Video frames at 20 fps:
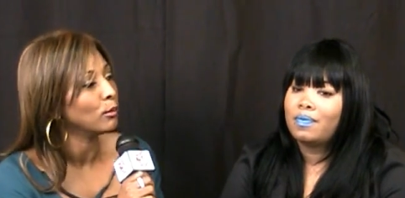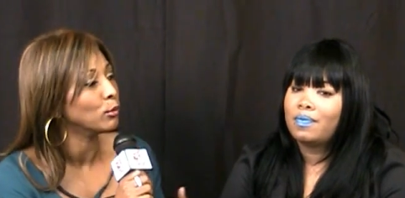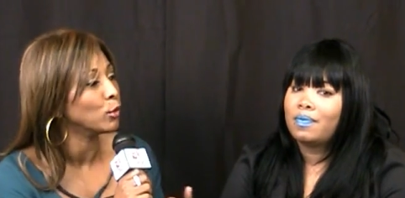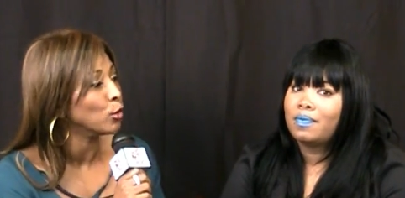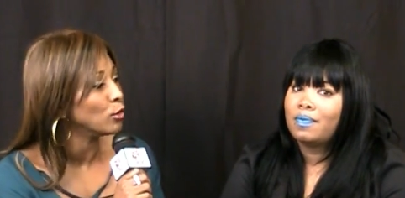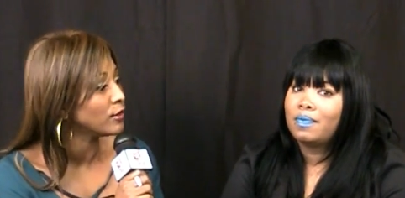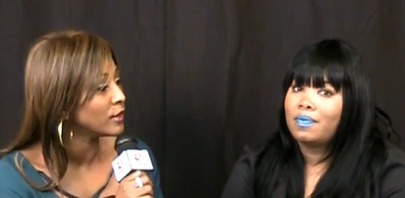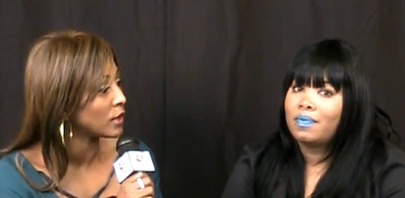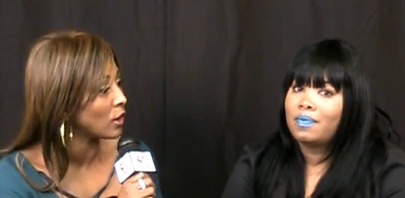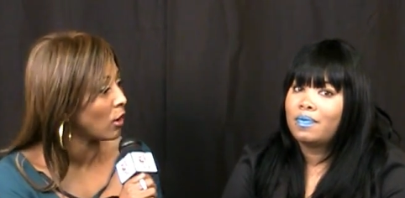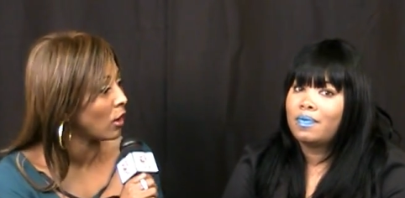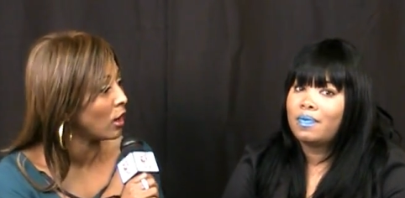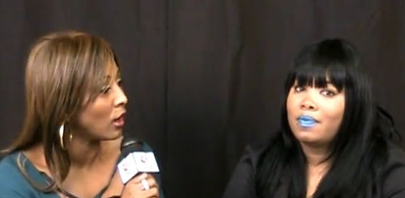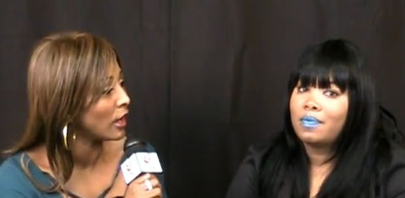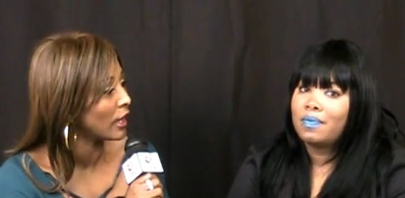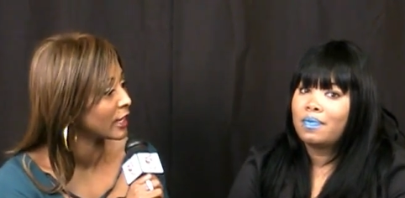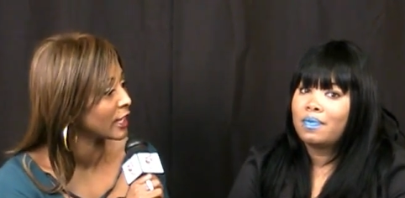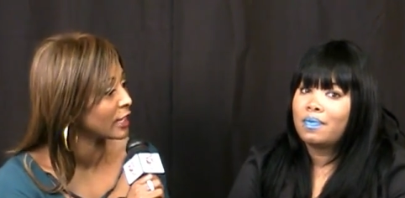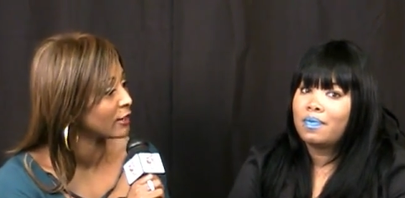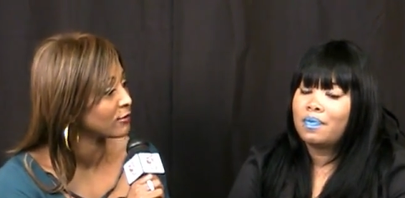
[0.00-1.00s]
Speaker 1: moving
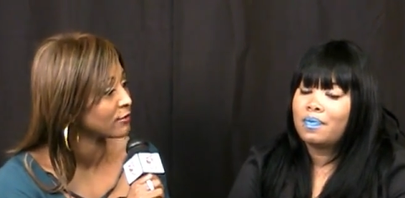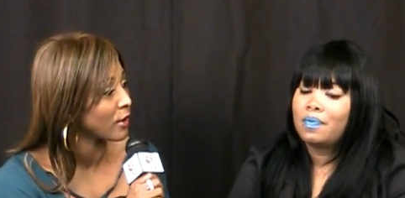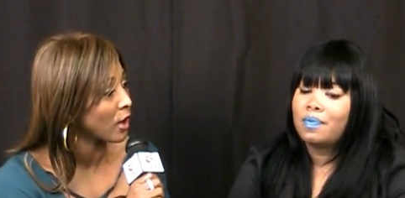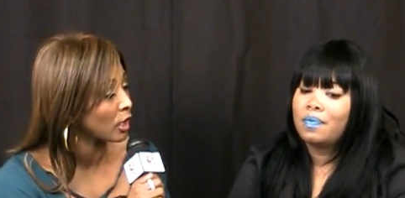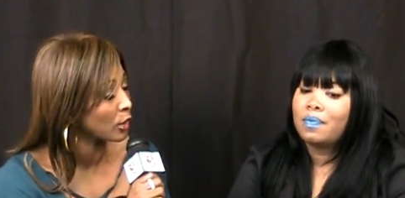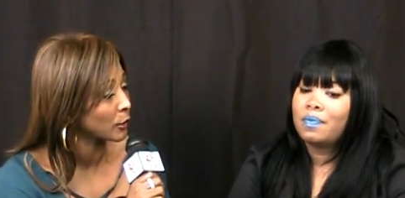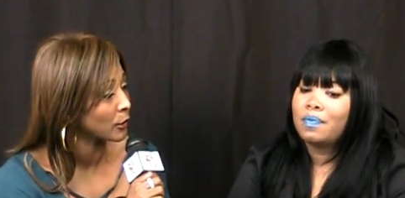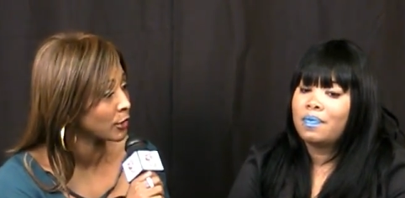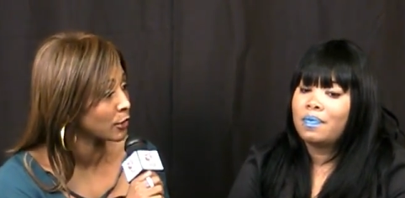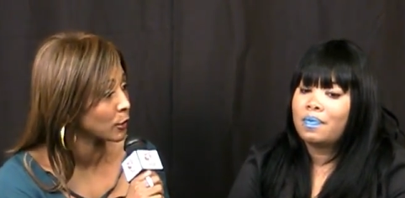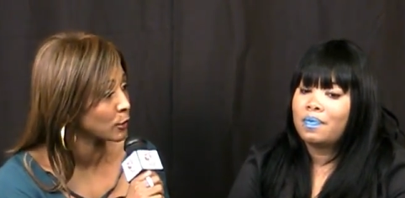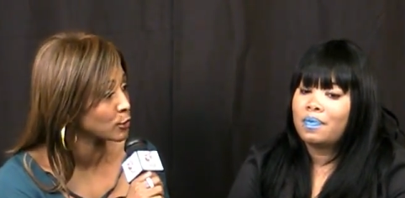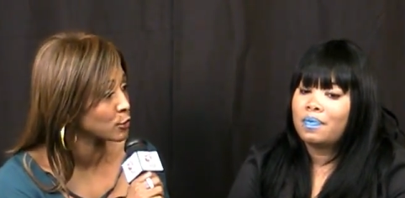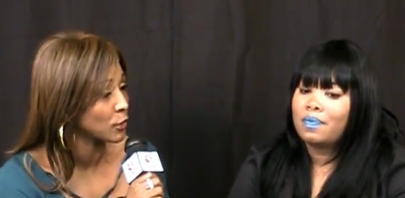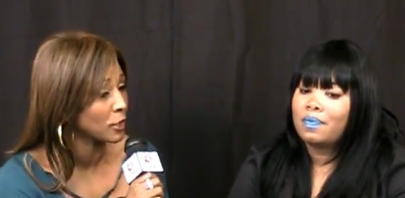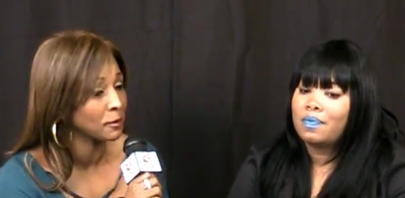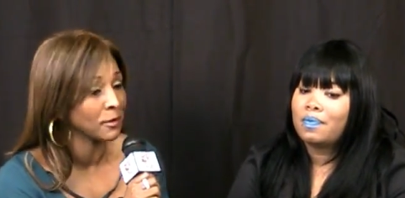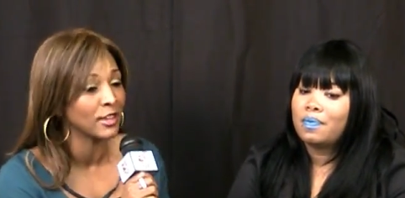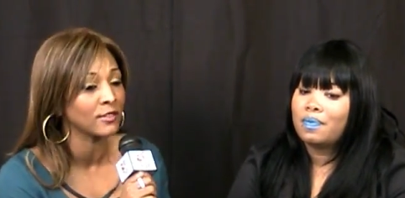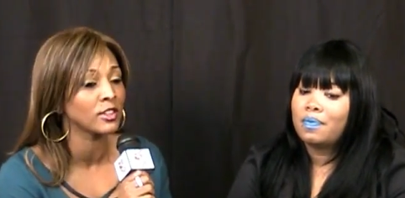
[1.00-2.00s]
on and following your
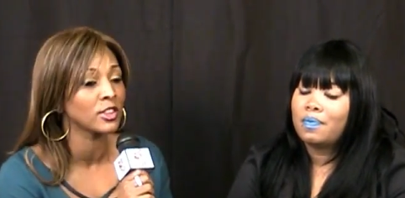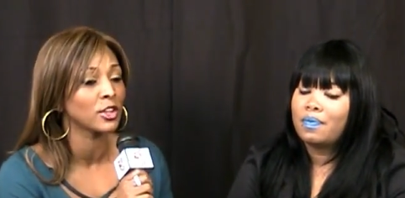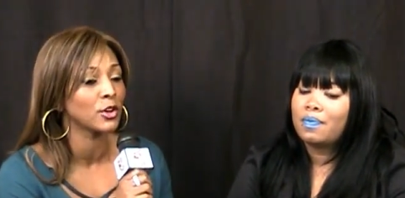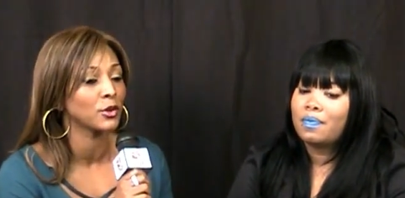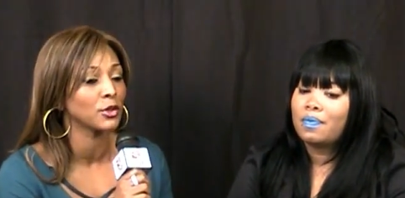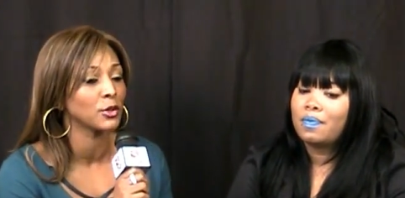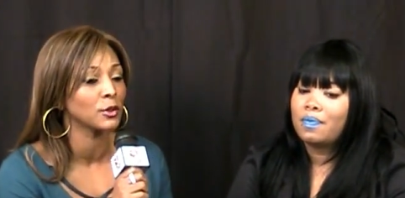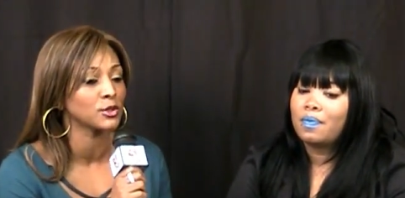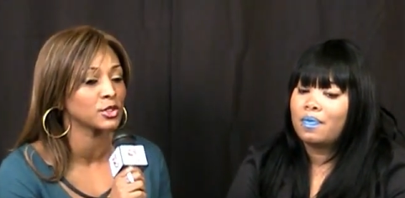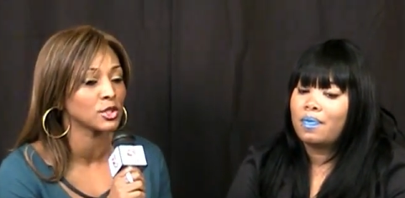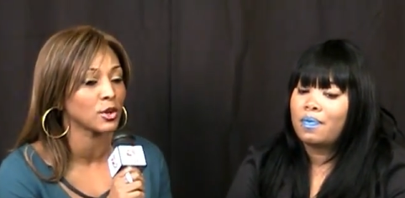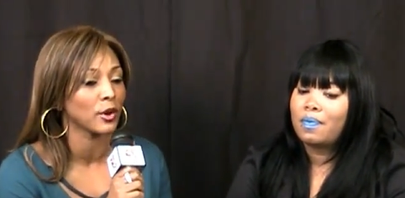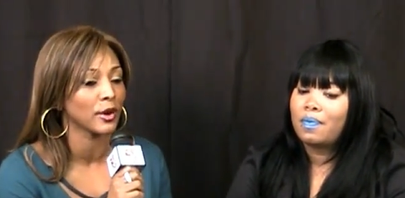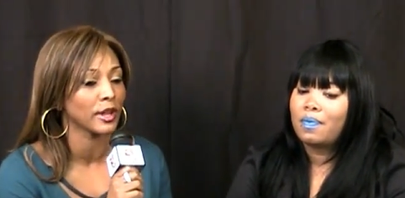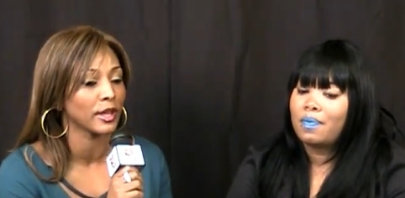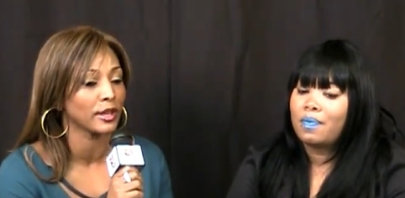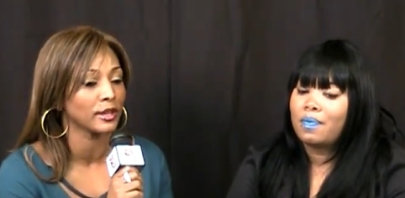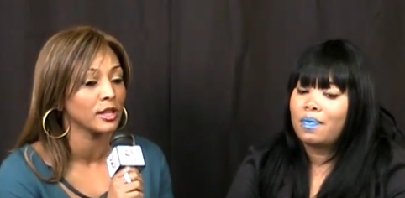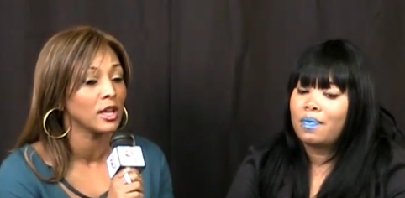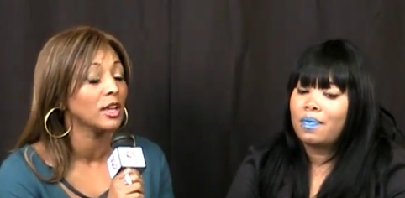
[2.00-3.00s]
dream, even though you
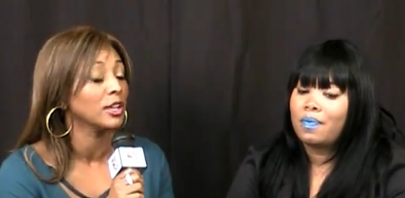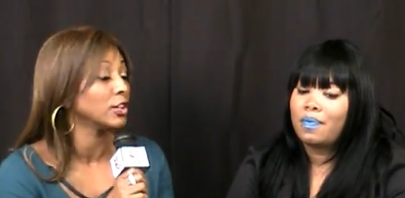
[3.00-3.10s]
started,